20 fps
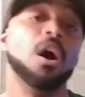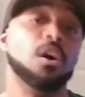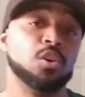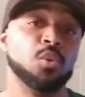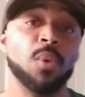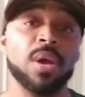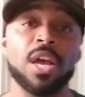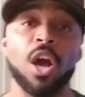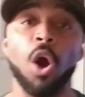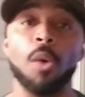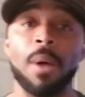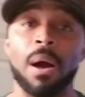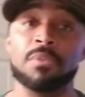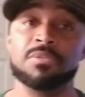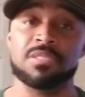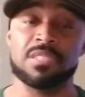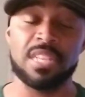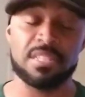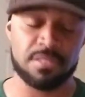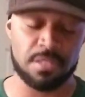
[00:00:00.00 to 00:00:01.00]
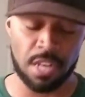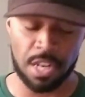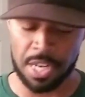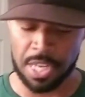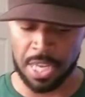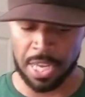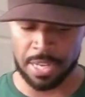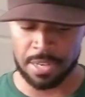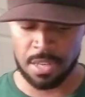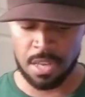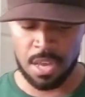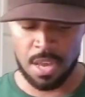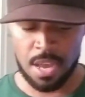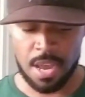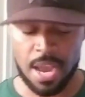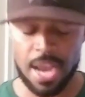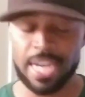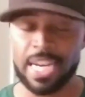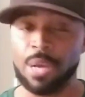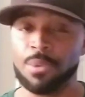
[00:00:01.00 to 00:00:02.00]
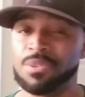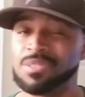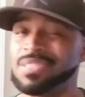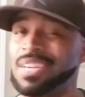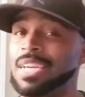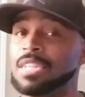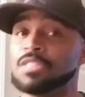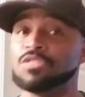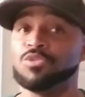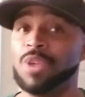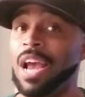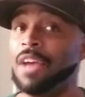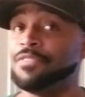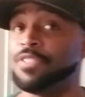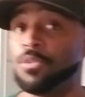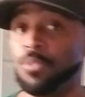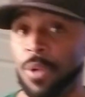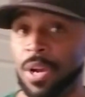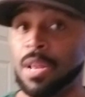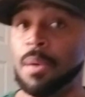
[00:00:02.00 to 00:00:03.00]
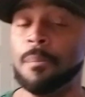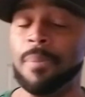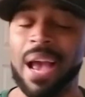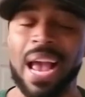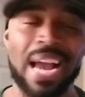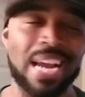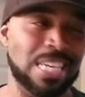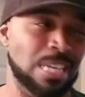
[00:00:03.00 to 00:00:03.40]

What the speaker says: On the way home, I was listening in, and they were saying draft a running back.